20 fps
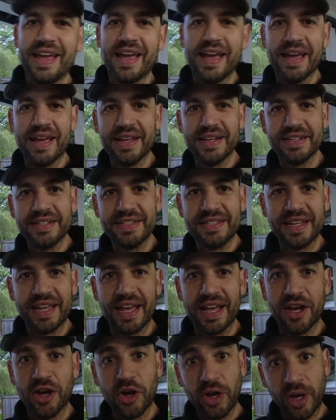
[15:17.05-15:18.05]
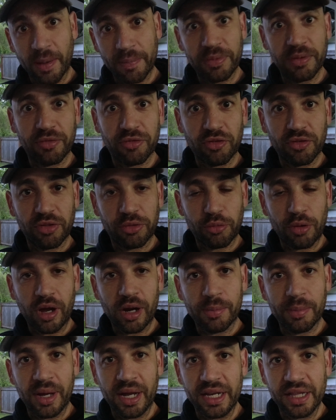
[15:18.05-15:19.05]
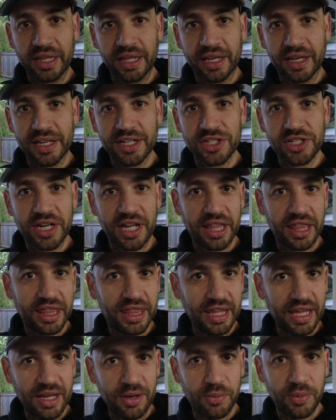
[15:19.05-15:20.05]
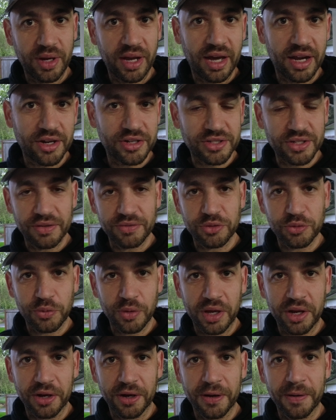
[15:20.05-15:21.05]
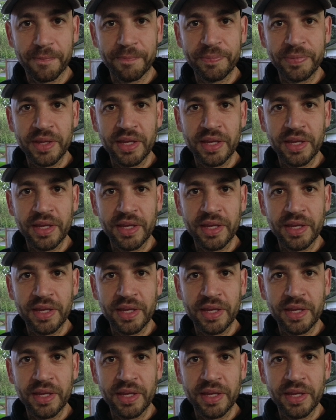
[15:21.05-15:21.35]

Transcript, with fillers: and hook up the throttle body linkage, and I think we got ourselves a runner.